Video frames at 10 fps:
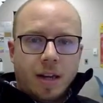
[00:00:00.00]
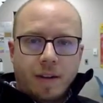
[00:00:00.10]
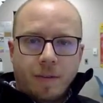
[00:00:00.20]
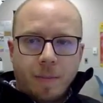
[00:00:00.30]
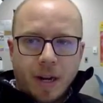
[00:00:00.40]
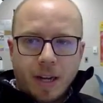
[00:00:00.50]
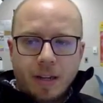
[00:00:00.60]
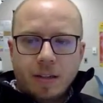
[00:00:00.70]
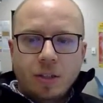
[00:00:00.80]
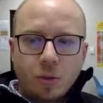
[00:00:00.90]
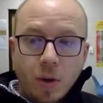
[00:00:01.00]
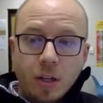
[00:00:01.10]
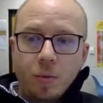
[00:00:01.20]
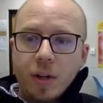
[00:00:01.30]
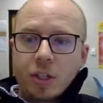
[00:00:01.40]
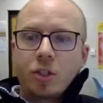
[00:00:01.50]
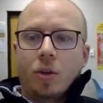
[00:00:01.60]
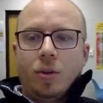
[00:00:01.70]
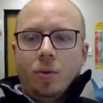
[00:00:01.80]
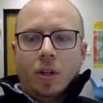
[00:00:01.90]
Hey everybody, just wanted to quick
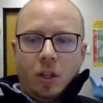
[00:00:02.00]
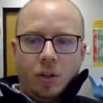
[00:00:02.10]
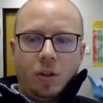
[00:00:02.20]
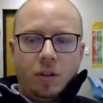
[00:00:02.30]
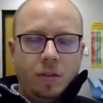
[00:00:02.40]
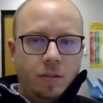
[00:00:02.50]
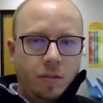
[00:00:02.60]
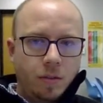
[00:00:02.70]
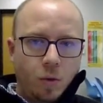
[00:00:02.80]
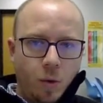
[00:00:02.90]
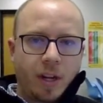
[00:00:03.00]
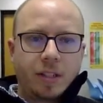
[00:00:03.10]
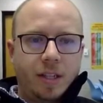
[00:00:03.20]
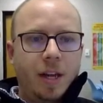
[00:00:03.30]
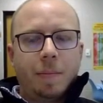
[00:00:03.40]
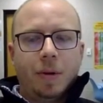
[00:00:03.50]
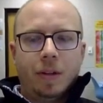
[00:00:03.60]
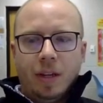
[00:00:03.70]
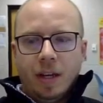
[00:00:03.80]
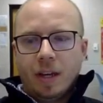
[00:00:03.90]
show you a little quick tip
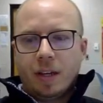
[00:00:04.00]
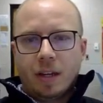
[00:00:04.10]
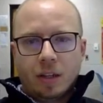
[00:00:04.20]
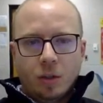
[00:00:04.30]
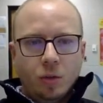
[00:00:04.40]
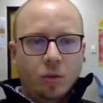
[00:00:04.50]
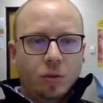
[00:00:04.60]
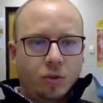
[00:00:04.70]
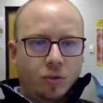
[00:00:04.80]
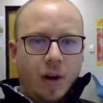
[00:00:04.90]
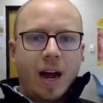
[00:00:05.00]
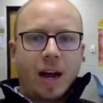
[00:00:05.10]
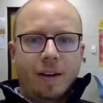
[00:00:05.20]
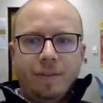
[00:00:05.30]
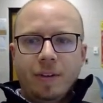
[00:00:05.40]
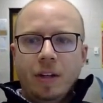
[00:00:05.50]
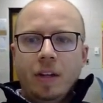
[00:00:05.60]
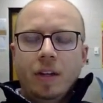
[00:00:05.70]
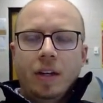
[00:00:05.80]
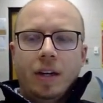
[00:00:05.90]
in Google Drive
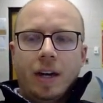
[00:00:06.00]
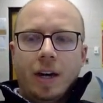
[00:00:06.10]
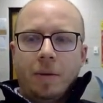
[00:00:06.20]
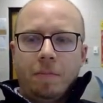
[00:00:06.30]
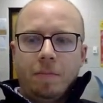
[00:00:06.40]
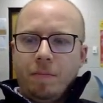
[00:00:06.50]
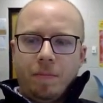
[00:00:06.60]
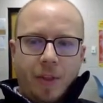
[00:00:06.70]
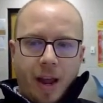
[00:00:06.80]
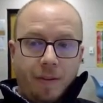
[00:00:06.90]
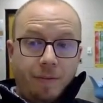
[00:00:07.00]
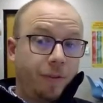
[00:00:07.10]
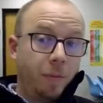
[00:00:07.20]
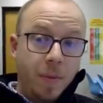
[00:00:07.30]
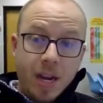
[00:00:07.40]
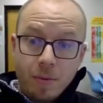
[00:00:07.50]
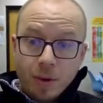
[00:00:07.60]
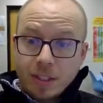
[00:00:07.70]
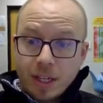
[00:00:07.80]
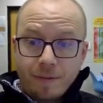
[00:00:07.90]
that for me,
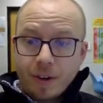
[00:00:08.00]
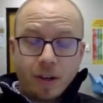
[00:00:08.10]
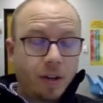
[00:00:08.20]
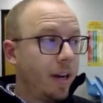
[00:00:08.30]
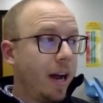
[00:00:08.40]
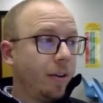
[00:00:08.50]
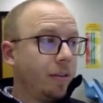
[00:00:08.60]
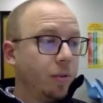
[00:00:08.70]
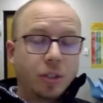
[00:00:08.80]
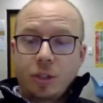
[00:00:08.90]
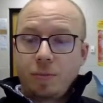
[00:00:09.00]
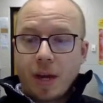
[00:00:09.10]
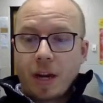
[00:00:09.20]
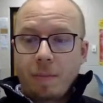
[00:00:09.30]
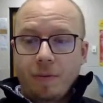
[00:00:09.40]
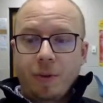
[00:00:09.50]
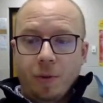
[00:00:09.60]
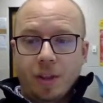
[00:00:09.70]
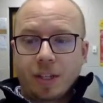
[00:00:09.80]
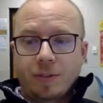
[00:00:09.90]
once I figured it out, it really sped up a
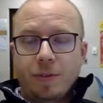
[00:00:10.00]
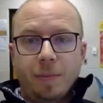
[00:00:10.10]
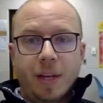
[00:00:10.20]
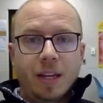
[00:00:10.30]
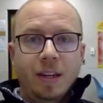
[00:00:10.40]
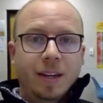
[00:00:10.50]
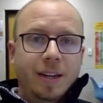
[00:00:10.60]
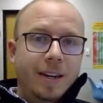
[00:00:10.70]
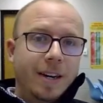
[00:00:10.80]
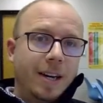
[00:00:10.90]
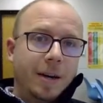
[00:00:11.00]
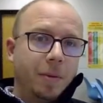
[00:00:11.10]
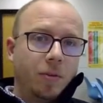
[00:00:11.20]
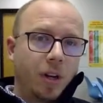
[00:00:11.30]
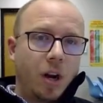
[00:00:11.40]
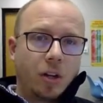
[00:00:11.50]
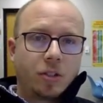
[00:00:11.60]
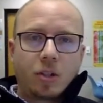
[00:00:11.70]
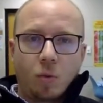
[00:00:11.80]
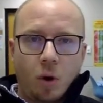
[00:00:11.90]
few things for me in
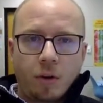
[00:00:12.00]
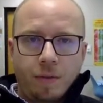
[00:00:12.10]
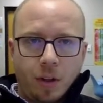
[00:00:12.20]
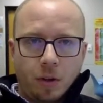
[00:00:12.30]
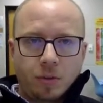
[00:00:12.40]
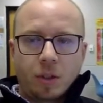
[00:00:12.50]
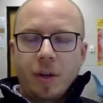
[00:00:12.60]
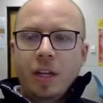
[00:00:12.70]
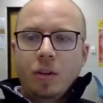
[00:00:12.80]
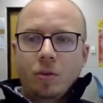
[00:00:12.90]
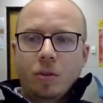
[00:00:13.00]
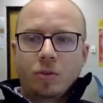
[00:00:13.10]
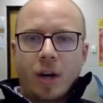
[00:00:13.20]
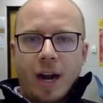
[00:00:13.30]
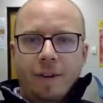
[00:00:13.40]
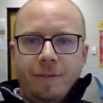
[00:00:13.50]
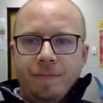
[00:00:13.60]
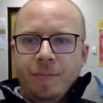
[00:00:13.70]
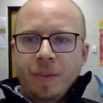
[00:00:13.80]
regards to workflow. So in Google Drive,